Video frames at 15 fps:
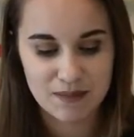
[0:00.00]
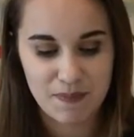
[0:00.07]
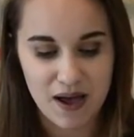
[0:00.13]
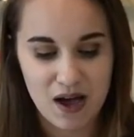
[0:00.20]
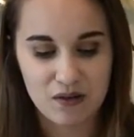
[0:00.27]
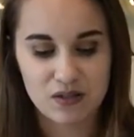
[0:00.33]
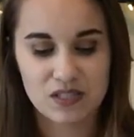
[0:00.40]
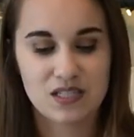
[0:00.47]

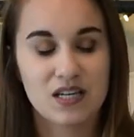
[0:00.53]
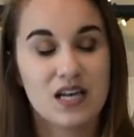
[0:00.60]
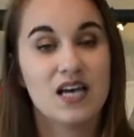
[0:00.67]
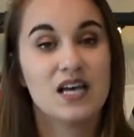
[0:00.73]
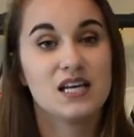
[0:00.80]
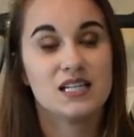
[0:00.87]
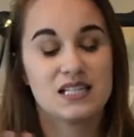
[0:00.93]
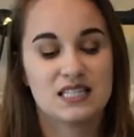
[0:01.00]
about
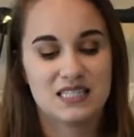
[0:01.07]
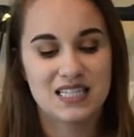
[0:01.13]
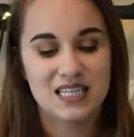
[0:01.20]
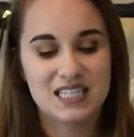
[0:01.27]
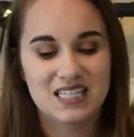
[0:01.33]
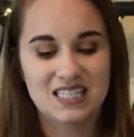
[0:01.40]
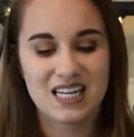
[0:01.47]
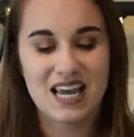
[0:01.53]

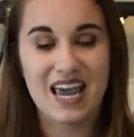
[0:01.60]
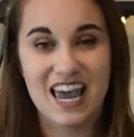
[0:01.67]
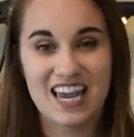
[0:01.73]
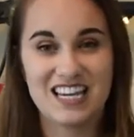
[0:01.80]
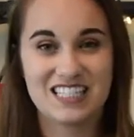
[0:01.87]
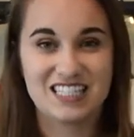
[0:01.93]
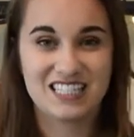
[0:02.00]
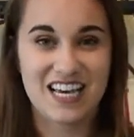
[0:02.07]
6 to
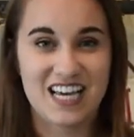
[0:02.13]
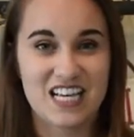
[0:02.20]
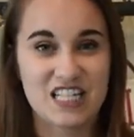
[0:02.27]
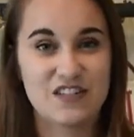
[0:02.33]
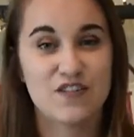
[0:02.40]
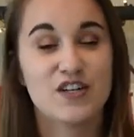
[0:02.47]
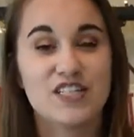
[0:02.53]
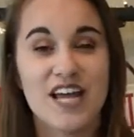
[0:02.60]
8
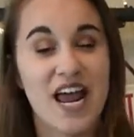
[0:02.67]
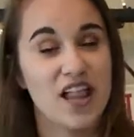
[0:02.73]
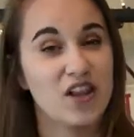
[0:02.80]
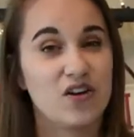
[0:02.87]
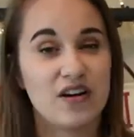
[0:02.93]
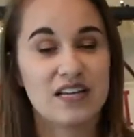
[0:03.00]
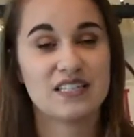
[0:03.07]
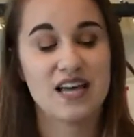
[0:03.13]
days for
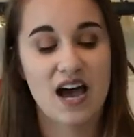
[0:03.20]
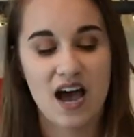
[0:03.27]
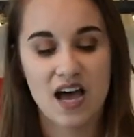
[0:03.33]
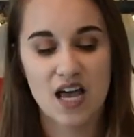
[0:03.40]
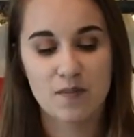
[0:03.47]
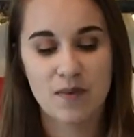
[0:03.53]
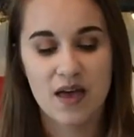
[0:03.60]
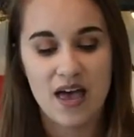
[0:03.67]
tailoring
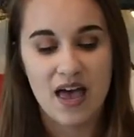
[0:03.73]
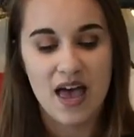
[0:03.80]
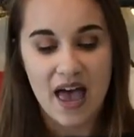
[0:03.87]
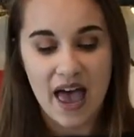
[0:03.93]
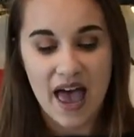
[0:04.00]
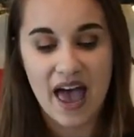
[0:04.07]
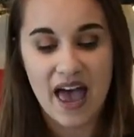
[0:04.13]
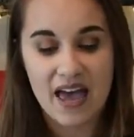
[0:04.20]
time
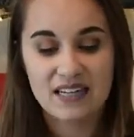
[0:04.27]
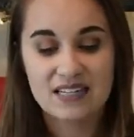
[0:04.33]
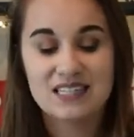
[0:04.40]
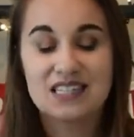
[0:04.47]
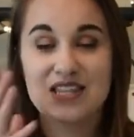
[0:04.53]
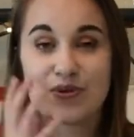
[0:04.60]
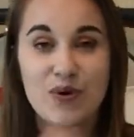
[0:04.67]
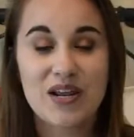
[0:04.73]
and
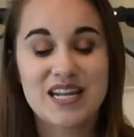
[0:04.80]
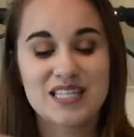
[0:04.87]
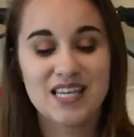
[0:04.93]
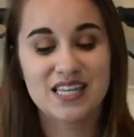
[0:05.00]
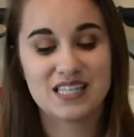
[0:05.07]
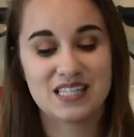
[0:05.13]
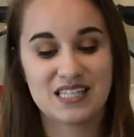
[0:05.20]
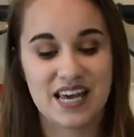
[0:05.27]
3 to
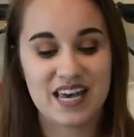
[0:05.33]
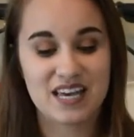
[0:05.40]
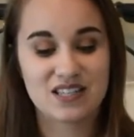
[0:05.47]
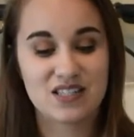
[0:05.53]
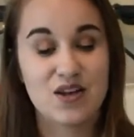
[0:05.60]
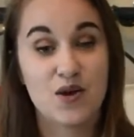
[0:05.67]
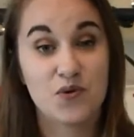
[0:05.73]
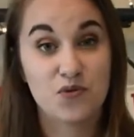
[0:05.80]
6
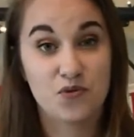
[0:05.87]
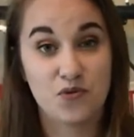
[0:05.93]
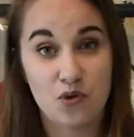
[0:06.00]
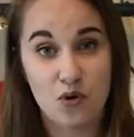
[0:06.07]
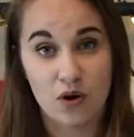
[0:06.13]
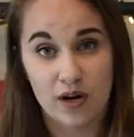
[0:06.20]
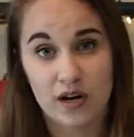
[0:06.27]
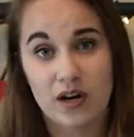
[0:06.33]
days
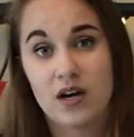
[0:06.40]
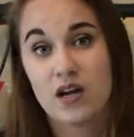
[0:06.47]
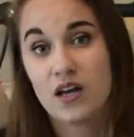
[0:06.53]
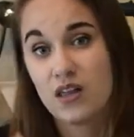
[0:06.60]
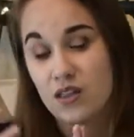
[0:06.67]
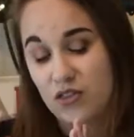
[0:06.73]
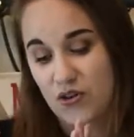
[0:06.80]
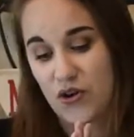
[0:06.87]
for
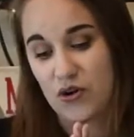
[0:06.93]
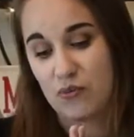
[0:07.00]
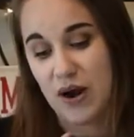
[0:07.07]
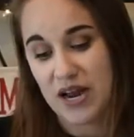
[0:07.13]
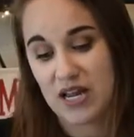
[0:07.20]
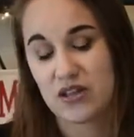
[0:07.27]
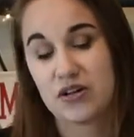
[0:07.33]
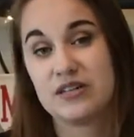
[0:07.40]
your
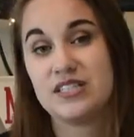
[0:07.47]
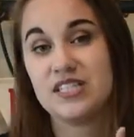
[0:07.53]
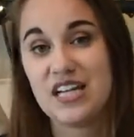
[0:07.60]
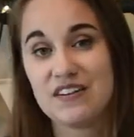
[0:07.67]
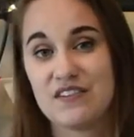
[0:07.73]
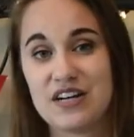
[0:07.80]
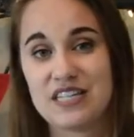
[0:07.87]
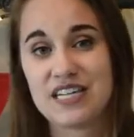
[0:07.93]
regular
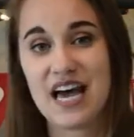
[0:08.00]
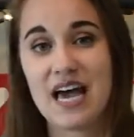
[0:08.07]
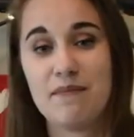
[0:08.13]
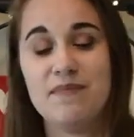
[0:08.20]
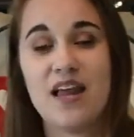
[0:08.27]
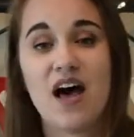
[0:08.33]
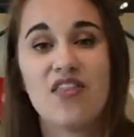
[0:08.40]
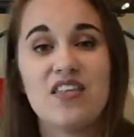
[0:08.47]
delivery
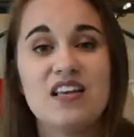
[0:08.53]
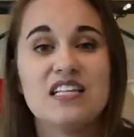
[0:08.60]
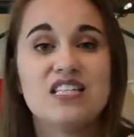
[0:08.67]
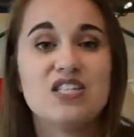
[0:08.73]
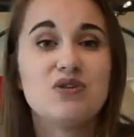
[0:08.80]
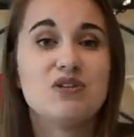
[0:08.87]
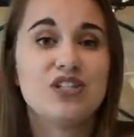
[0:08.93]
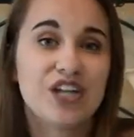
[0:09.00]
time. Now these
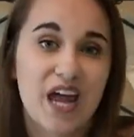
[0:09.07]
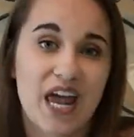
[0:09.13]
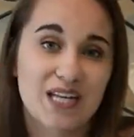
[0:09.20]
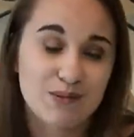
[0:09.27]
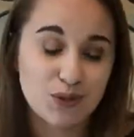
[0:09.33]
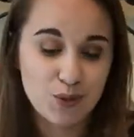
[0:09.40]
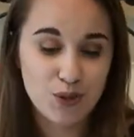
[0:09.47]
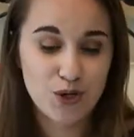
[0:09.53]
do change
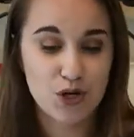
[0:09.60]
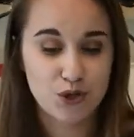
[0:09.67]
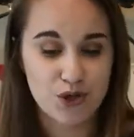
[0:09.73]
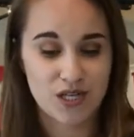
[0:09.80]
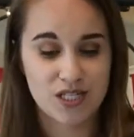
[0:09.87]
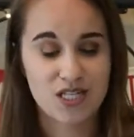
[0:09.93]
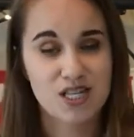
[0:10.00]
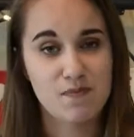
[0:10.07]
between your
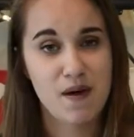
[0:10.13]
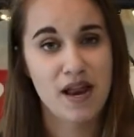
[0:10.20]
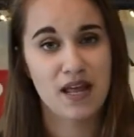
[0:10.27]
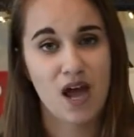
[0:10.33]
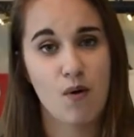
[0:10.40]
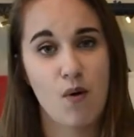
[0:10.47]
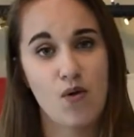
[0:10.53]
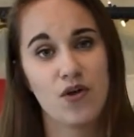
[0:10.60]
dresses
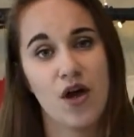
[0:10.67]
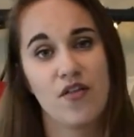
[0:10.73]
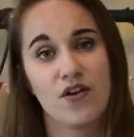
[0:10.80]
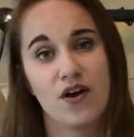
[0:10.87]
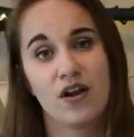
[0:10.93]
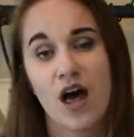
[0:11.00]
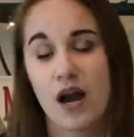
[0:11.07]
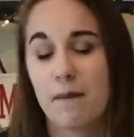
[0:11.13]
depending on whether or not
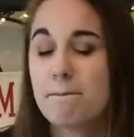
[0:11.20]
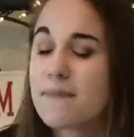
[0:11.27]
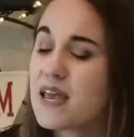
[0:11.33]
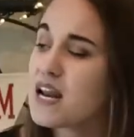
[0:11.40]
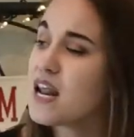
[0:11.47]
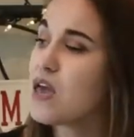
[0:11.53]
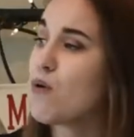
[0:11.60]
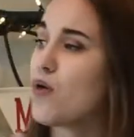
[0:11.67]
there are a lot of
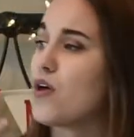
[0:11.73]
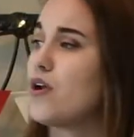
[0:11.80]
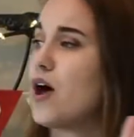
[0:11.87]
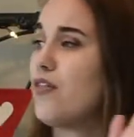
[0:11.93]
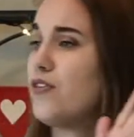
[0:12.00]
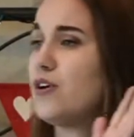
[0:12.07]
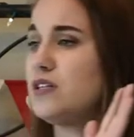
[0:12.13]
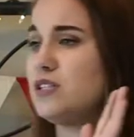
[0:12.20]
beading, whether or
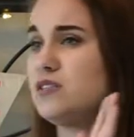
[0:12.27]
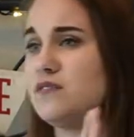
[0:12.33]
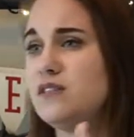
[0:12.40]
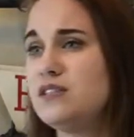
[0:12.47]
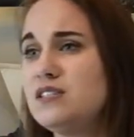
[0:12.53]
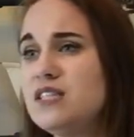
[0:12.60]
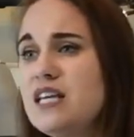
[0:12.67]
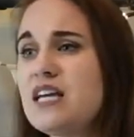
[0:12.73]
not there's
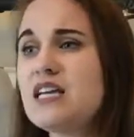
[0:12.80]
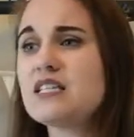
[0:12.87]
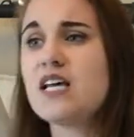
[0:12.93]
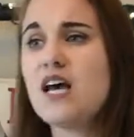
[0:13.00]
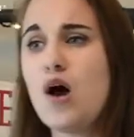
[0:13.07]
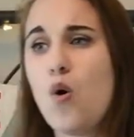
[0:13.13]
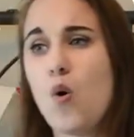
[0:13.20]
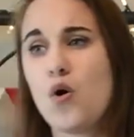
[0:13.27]
different things,
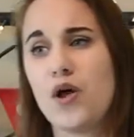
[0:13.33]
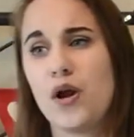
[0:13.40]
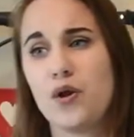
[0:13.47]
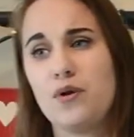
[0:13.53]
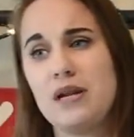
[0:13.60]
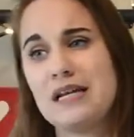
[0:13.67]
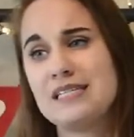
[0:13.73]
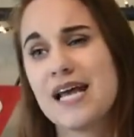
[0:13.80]
whether or not
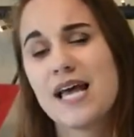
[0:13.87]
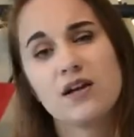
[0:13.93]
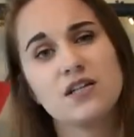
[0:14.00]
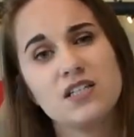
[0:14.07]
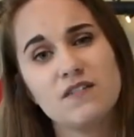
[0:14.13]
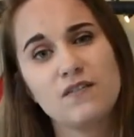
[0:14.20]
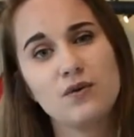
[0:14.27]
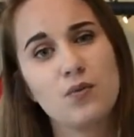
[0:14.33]
you need to tailor
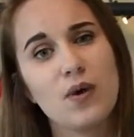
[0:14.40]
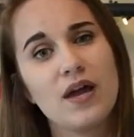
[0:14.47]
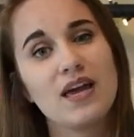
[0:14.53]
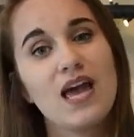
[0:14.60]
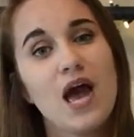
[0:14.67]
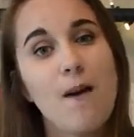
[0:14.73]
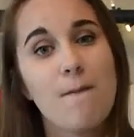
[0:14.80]
a different way,